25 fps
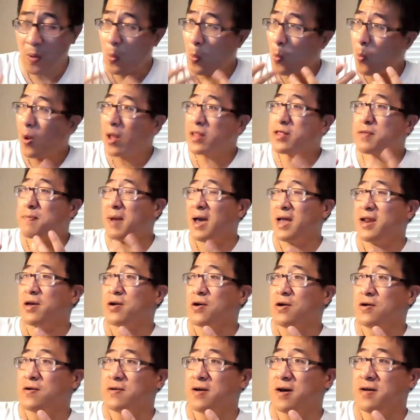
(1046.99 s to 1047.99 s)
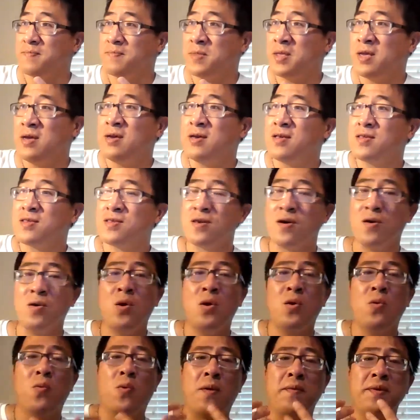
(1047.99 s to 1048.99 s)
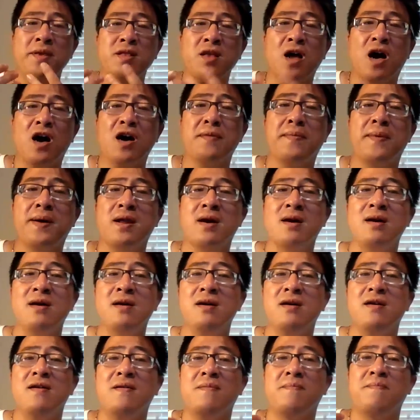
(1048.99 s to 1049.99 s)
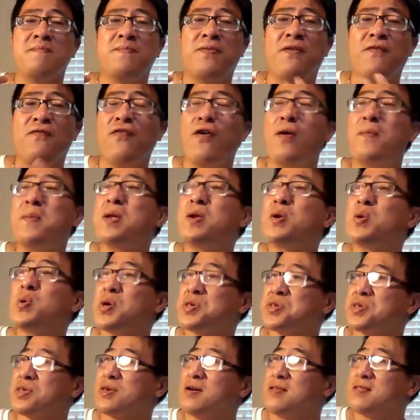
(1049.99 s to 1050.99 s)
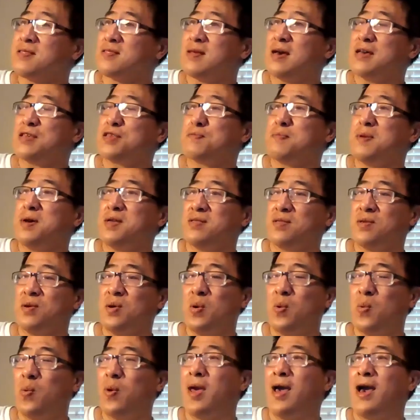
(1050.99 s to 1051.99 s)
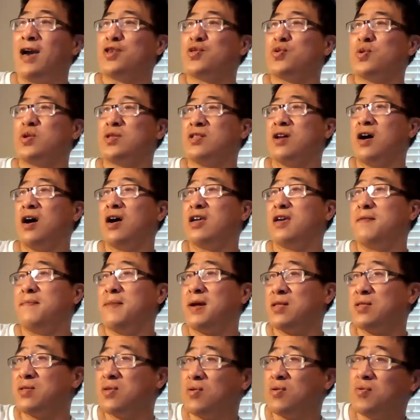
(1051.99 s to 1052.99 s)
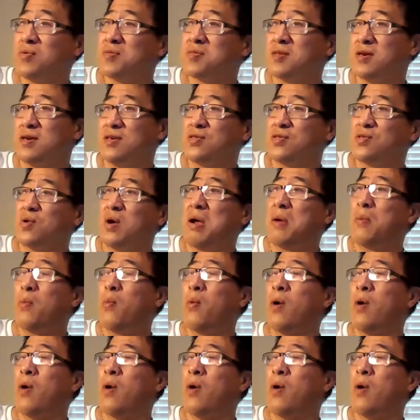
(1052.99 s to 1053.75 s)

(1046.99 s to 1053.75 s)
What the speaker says: What might go wrong? So when we talk about performing risk assessment, we're actually talking about two things, right?